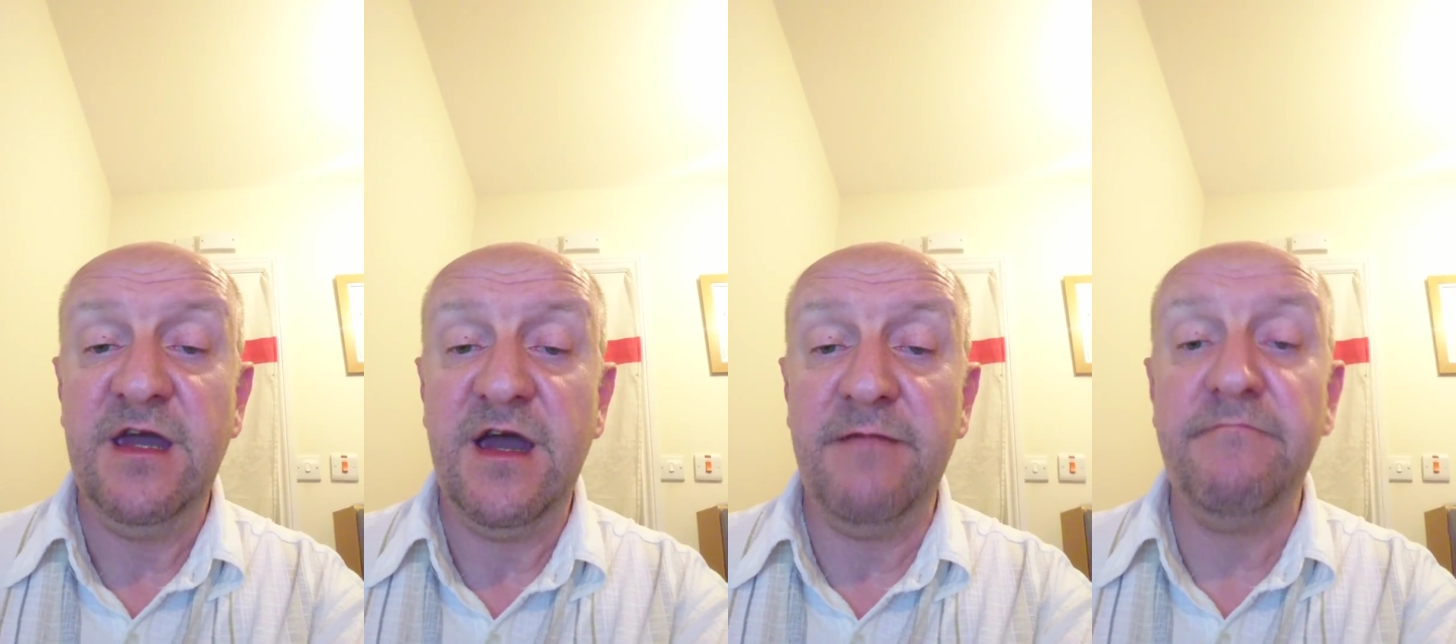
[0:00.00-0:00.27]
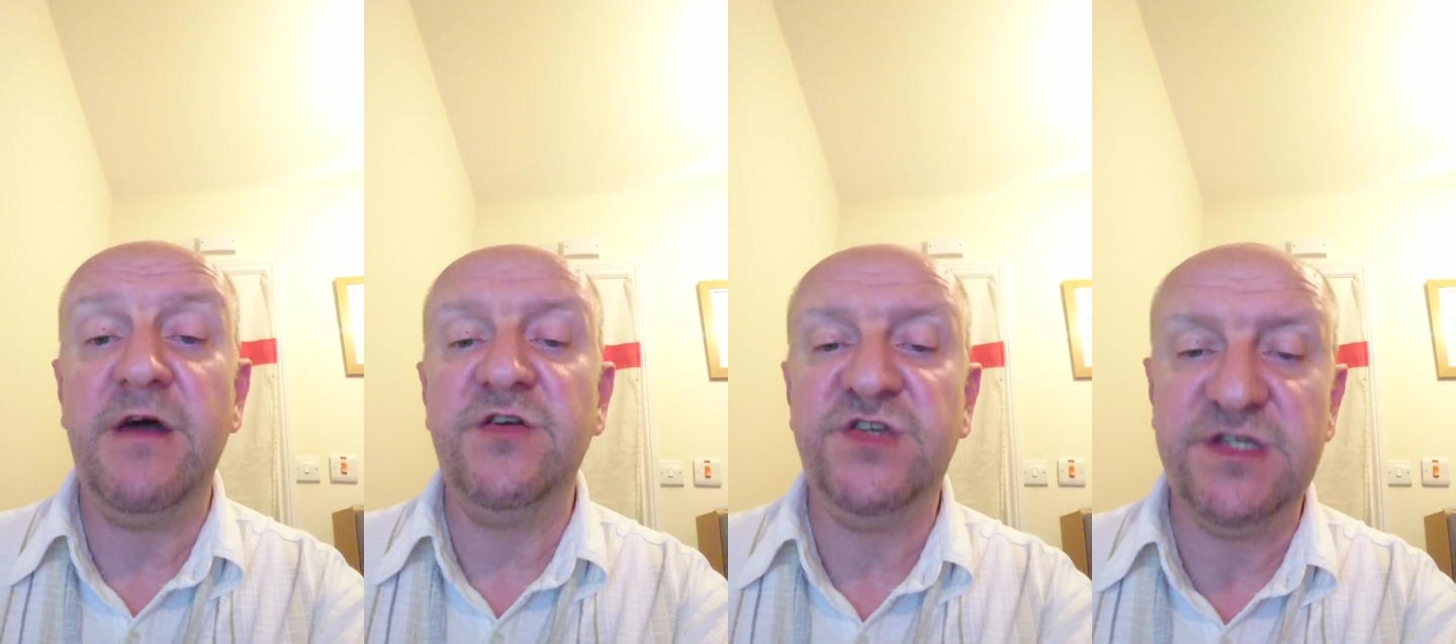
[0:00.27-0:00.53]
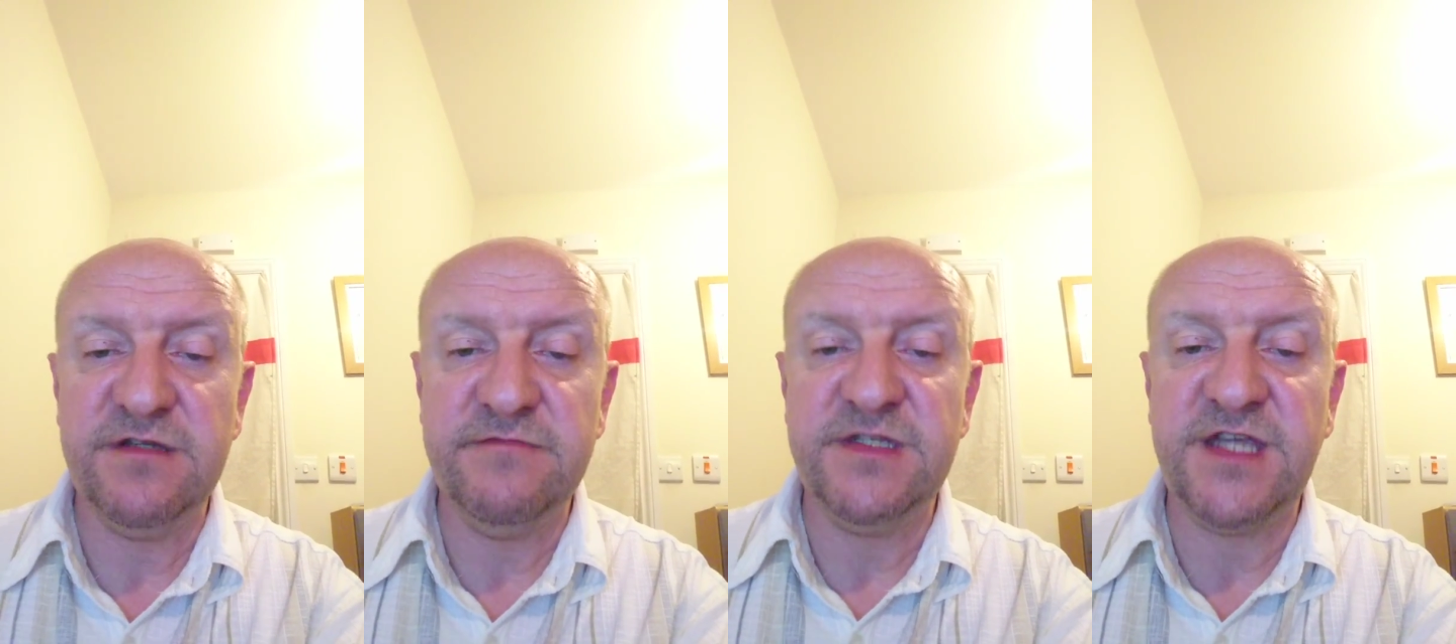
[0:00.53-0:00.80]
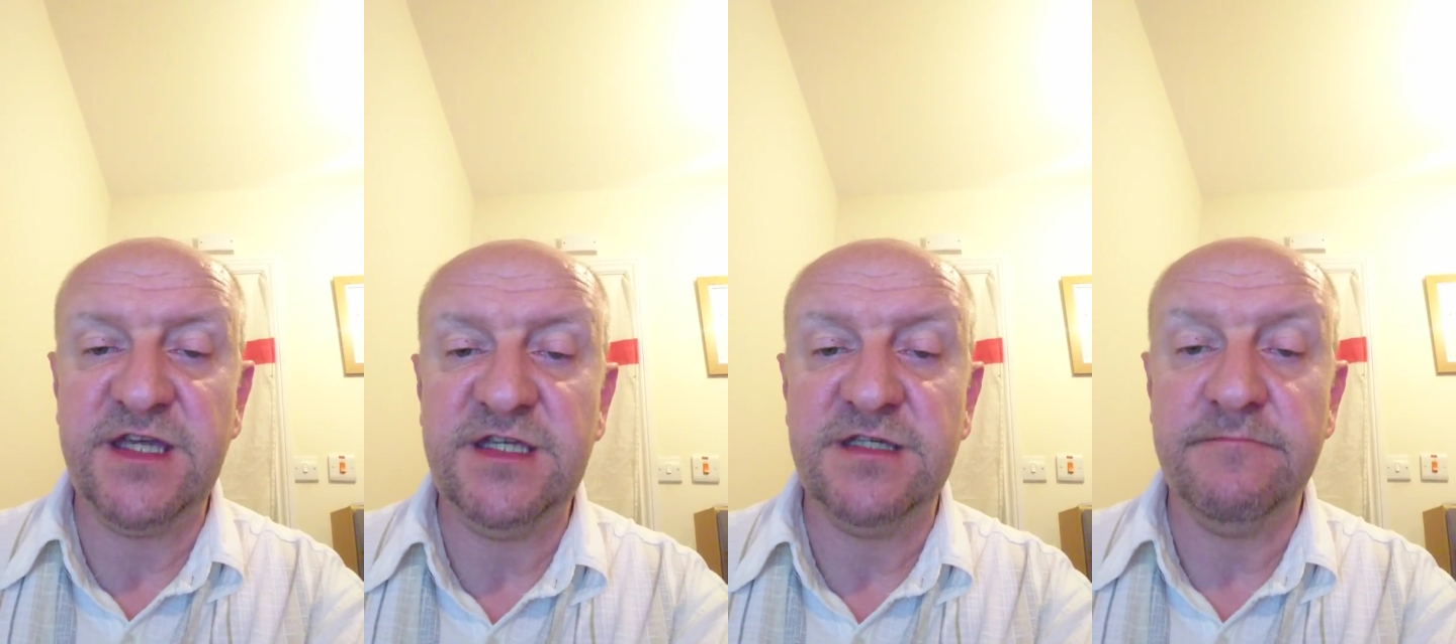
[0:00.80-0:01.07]
and most of them are
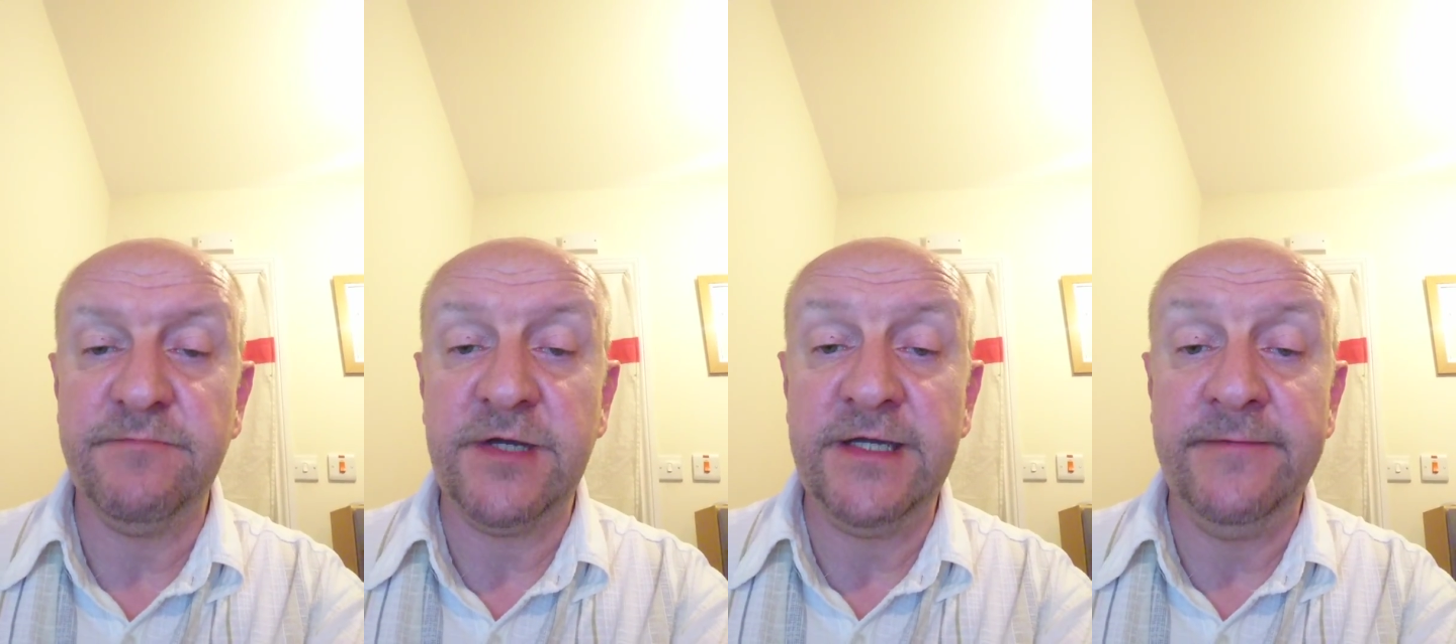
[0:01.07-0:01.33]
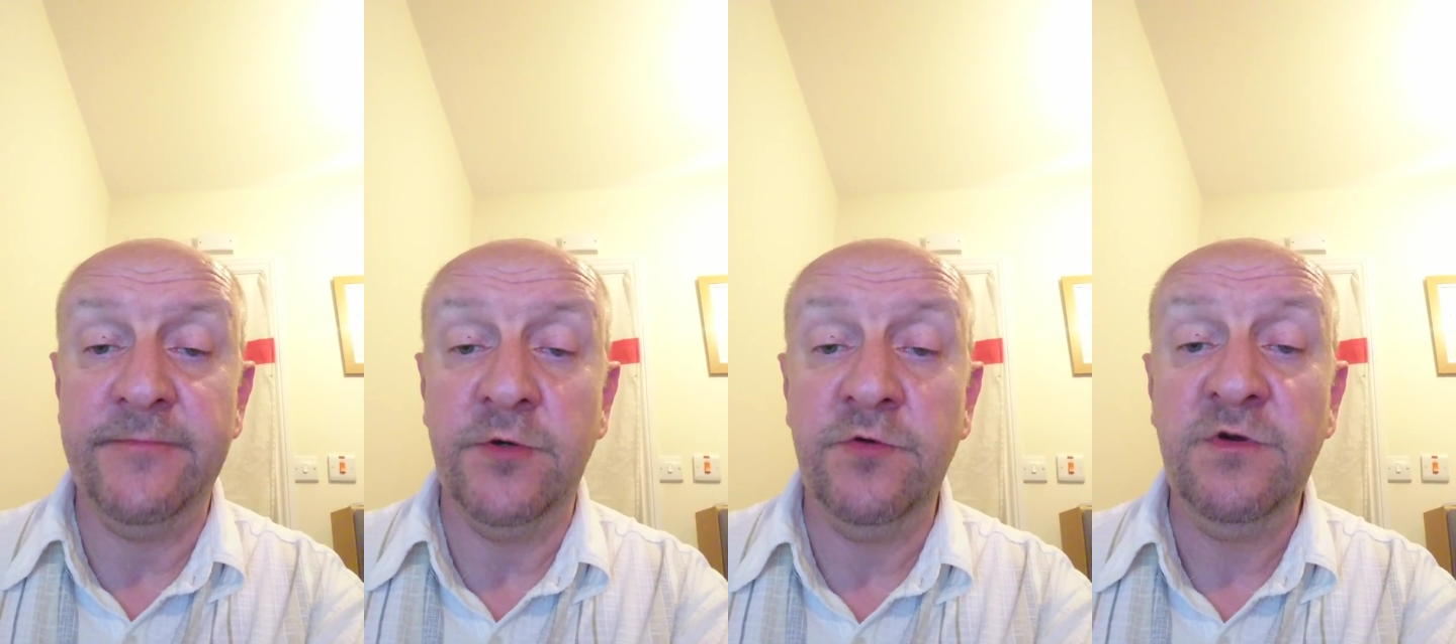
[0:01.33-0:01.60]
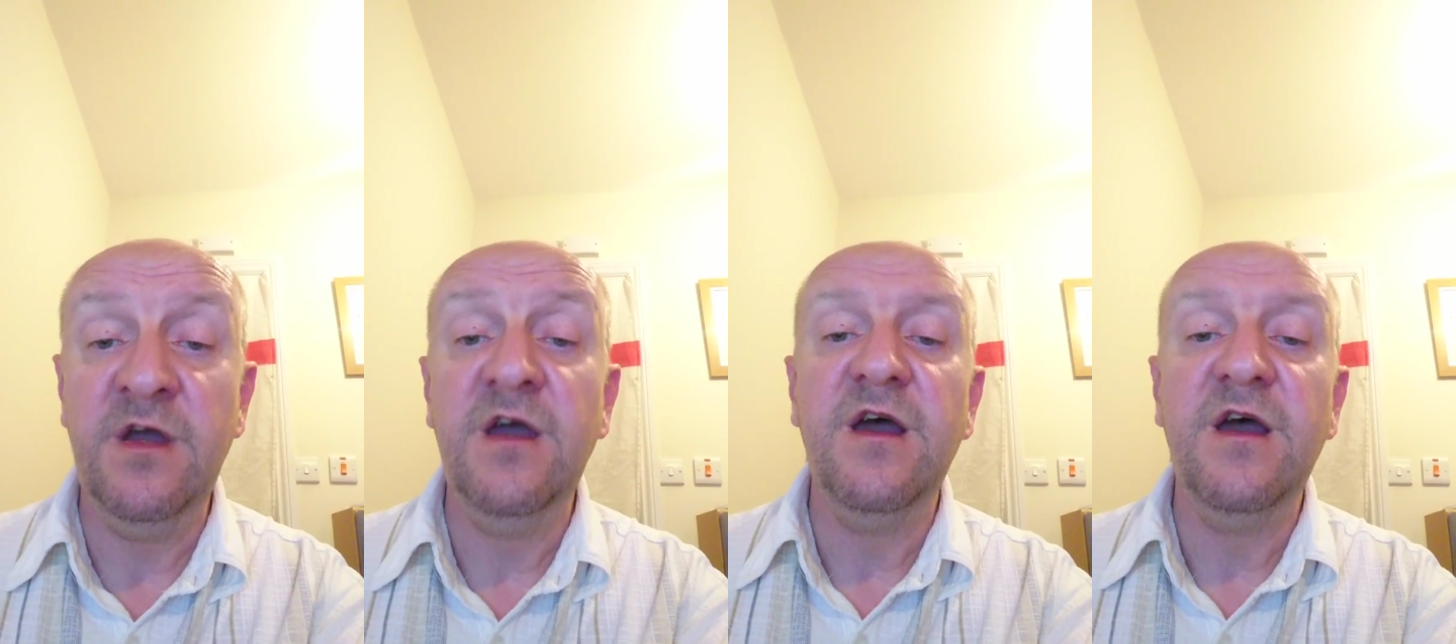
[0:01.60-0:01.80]
decent people,